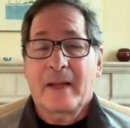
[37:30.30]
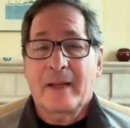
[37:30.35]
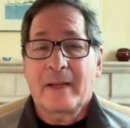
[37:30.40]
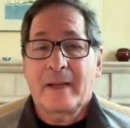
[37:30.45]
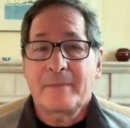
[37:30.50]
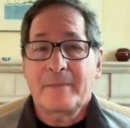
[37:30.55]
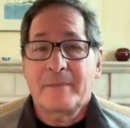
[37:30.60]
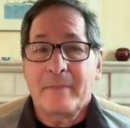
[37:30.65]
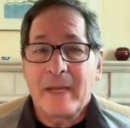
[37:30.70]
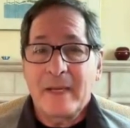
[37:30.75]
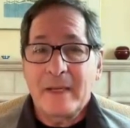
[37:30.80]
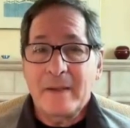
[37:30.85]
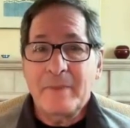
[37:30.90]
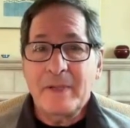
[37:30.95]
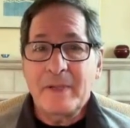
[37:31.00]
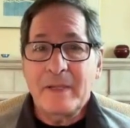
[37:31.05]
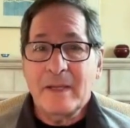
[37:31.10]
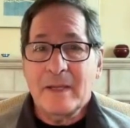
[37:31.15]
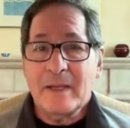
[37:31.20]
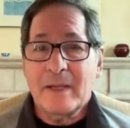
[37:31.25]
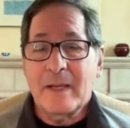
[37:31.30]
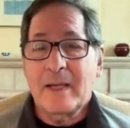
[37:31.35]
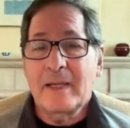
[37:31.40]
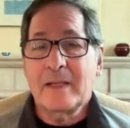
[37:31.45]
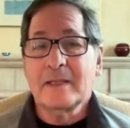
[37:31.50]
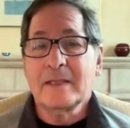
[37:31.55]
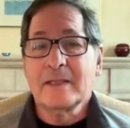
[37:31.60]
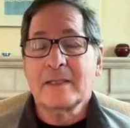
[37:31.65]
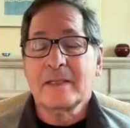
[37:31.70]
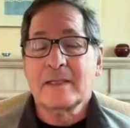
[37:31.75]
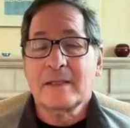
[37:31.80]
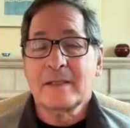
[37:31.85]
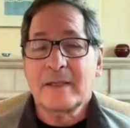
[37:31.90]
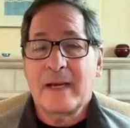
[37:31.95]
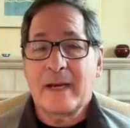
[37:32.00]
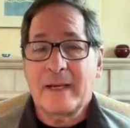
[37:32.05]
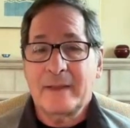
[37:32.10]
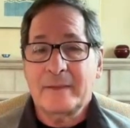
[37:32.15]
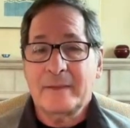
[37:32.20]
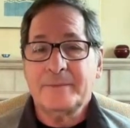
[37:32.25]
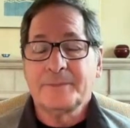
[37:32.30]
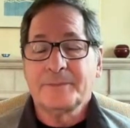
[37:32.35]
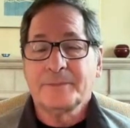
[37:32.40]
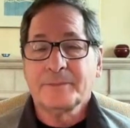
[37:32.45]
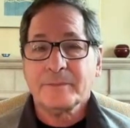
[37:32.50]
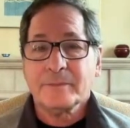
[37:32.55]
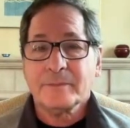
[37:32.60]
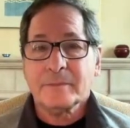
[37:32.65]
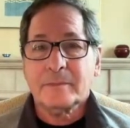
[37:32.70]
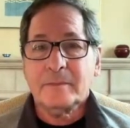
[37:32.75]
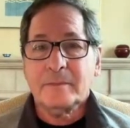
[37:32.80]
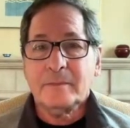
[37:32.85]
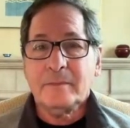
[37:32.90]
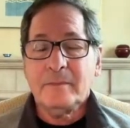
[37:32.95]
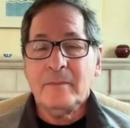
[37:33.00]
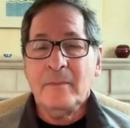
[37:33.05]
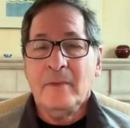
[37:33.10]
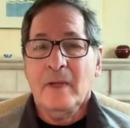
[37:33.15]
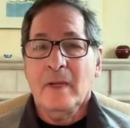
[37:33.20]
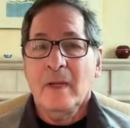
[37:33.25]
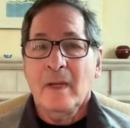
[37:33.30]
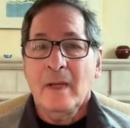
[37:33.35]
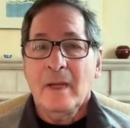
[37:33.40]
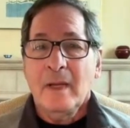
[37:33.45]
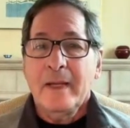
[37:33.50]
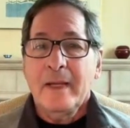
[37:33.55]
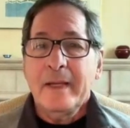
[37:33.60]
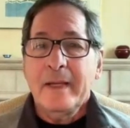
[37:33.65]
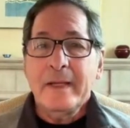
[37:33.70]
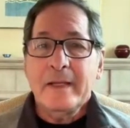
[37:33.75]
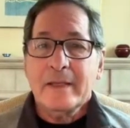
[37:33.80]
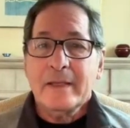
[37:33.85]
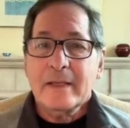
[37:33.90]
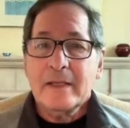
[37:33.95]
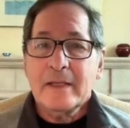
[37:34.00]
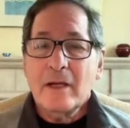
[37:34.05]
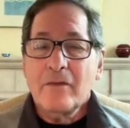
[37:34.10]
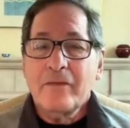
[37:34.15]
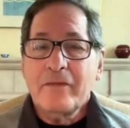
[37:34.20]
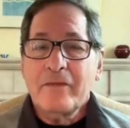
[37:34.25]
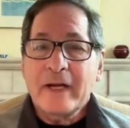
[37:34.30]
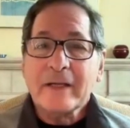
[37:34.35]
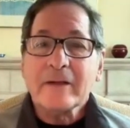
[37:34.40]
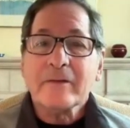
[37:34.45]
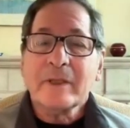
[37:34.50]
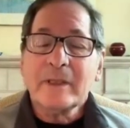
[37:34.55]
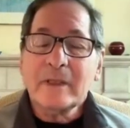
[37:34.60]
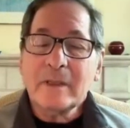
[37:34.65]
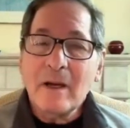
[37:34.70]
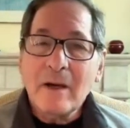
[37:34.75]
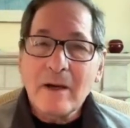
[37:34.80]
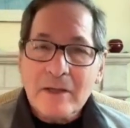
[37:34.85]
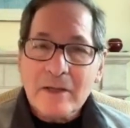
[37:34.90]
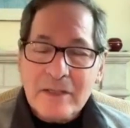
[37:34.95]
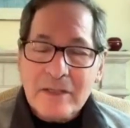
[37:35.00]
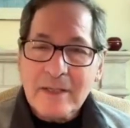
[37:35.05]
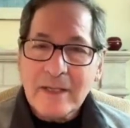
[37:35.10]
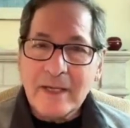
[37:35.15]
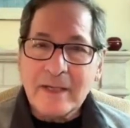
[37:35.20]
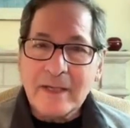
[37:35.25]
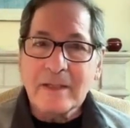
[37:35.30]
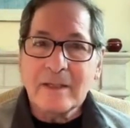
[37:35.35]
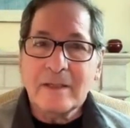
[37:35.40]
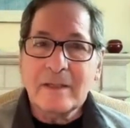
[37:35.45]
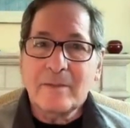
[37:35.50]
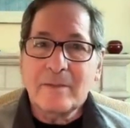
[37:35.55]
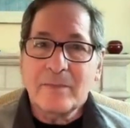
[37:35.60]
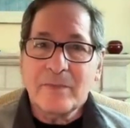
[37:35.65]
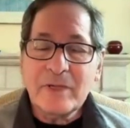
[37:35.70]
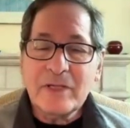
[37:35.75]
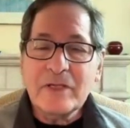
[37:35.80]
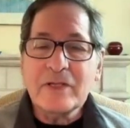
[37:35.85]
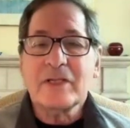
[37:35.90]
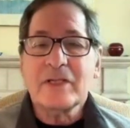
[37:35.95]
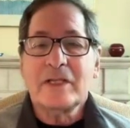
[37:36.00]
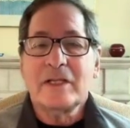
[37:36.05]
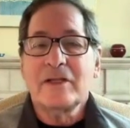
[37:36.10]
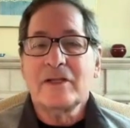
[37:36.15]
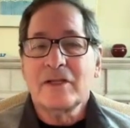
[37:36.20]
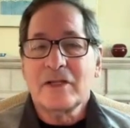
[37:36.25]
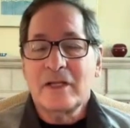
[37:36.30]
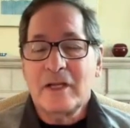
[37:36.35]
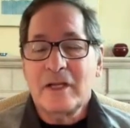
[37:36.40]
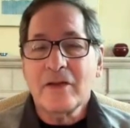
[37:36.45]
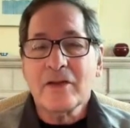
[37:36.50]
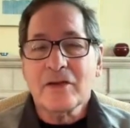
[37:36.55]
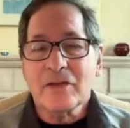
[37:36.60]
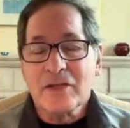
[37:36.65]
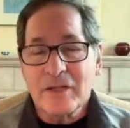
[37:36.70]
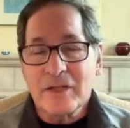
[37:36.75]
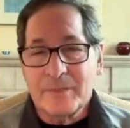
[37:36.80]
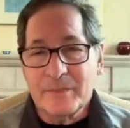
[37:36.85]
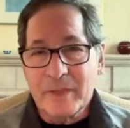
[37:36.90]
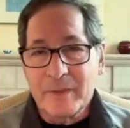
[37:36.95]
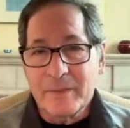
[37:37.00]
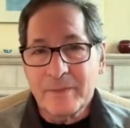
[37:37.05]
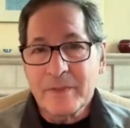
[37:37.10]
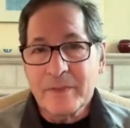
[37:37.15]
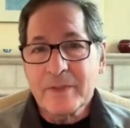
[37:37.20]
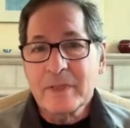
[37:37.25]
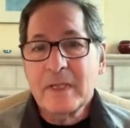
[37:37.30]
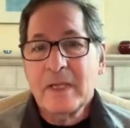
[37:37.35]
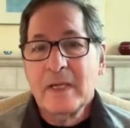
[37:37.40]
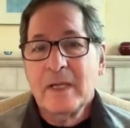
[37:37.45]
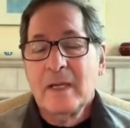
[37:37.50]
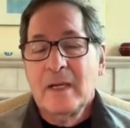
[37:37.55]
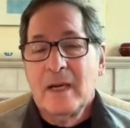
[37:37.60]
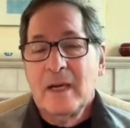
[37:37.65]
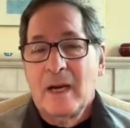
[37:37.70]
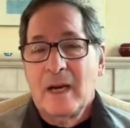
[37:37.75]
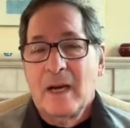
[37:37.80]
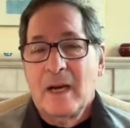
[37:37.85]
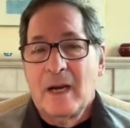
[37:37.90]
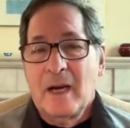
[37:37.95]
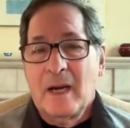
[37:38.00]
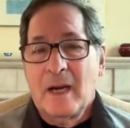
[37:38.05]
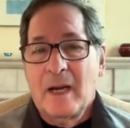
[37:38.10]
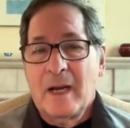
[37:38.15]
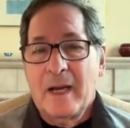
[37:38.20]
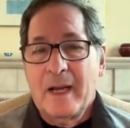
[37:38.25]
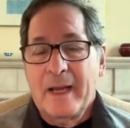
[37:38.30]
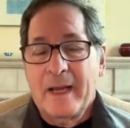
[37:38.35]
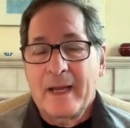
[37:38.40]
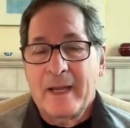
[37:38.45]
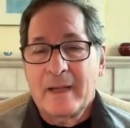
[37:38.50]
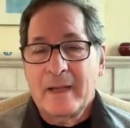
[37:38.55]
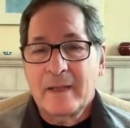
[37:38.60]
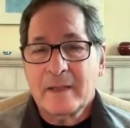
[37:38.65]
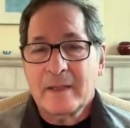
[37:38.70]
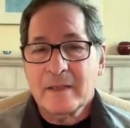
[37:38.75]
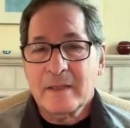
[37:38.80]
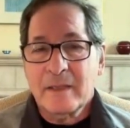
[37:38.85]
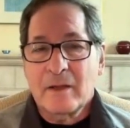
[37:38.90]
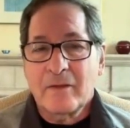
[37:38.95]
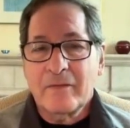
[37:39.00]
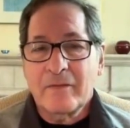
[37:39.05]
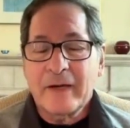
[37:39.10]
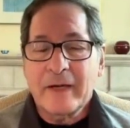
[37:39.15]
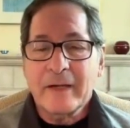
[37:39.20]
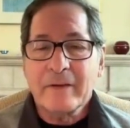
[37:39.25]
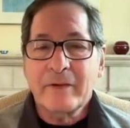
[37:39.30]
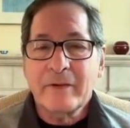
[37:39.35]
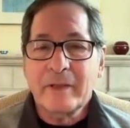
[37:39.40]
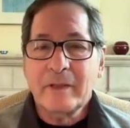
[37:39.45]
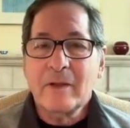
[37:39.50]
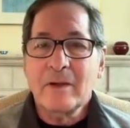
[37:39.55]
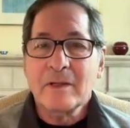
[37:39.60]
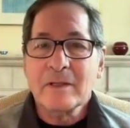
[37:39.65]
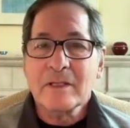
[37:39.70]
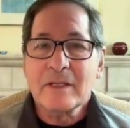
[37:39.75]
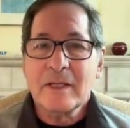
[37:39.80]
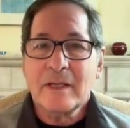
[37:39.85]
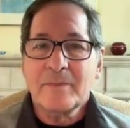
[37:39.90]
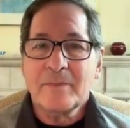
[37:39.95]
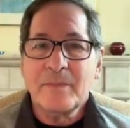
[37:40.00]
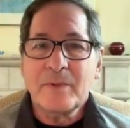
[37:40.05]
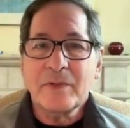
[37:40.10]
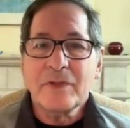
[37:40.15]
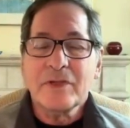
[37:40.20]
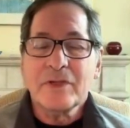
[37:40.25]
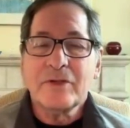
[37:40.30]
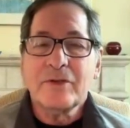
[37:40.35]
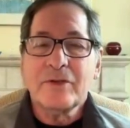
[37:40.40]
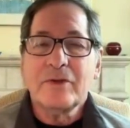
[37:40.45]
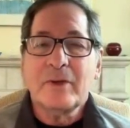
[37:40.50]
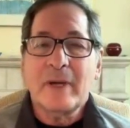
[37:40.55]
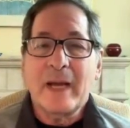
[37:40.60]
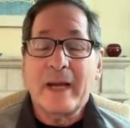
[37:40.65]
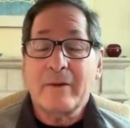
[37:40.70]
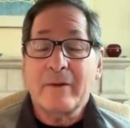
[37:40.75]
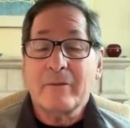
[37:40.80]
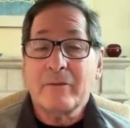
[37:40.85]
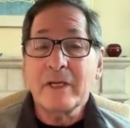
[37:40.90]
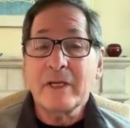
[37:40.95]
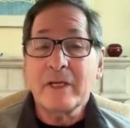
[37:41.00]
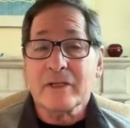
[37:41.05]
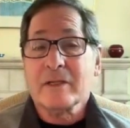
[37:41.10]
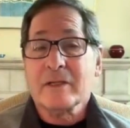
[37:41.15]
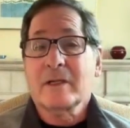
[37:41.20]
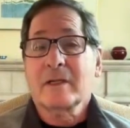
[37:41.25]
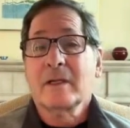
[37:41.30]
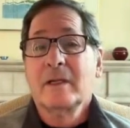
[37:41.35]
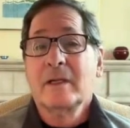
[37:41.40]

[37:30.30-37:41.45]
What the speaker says: And it may be the case that it's the olfactory loss that precedes the other symptoms. And it's the olfactory loss that puts you at risk